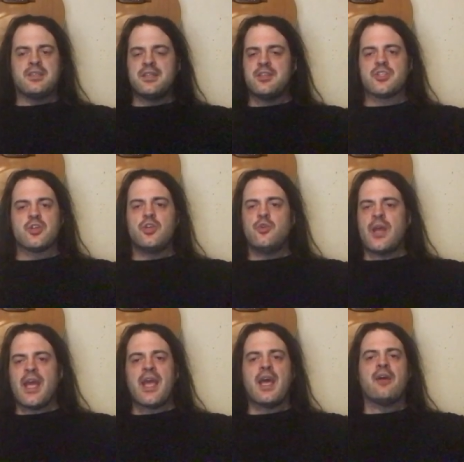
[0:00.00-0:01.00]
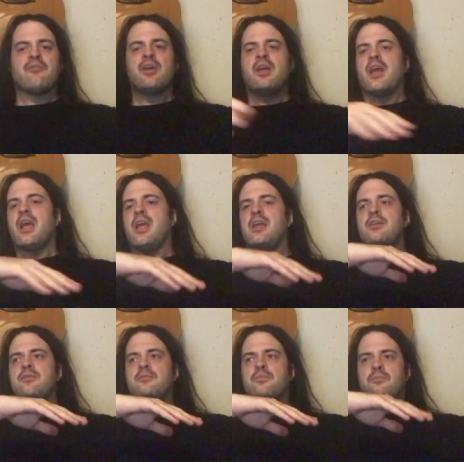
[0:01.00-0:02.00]
So you have a
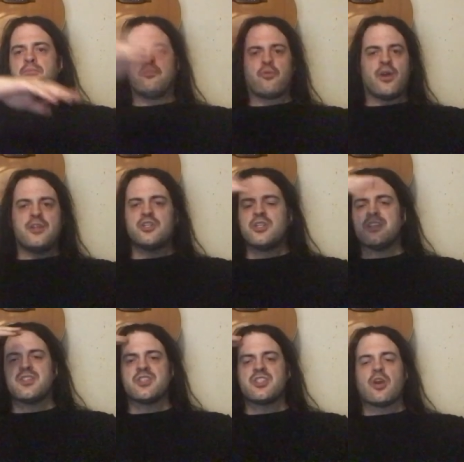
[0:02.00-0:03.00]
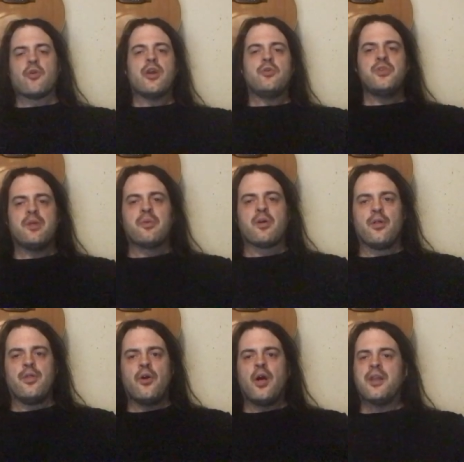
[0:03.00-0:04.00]
Prejudiced, stereotypical
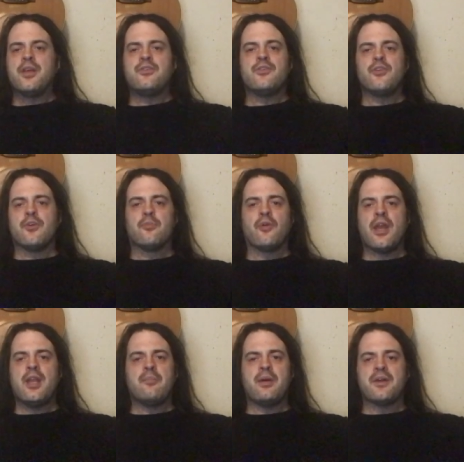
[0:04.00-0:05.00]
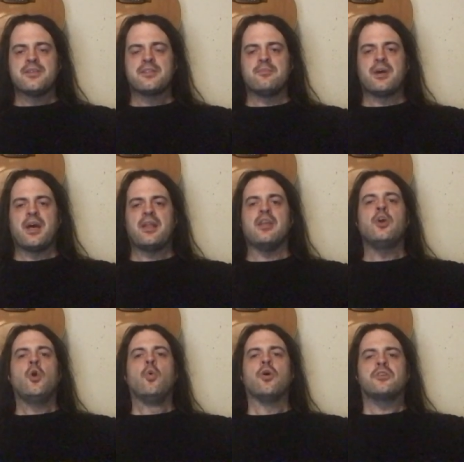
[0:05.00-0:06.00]
thought into your brain about somebody.
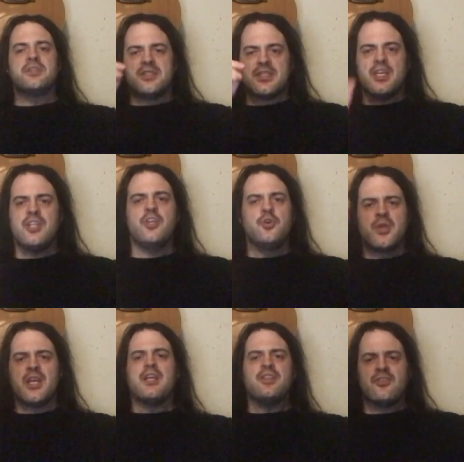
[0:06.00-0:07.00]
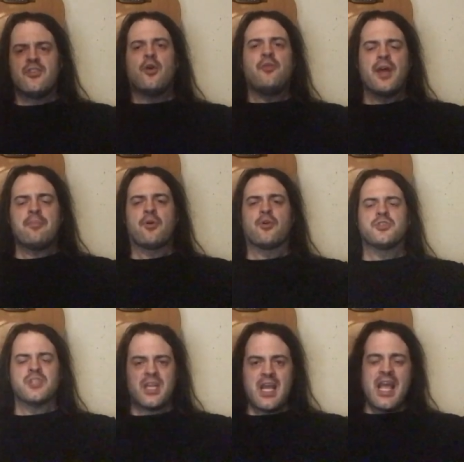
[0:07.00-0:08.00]
Will continue getting to know that
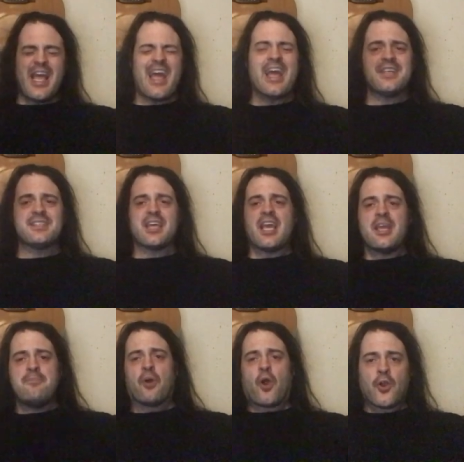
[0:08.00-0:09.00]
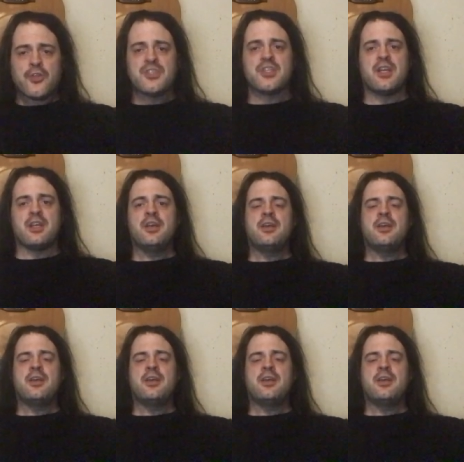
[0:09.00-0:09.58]
person as a person.